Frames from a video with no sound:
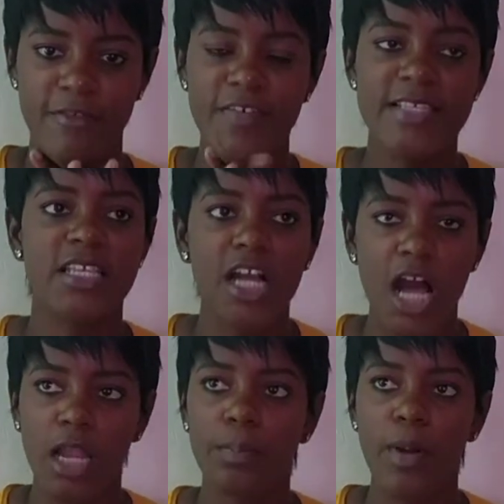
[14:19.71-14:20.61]

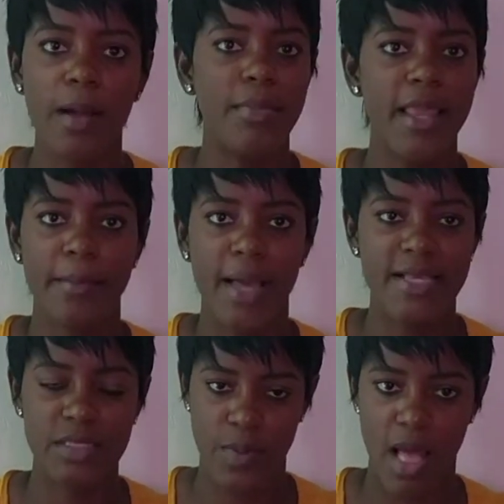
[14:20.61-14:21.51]
physical problem
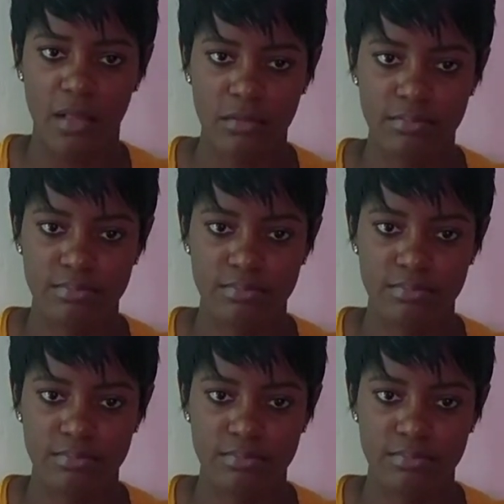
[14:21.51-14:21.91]
as well.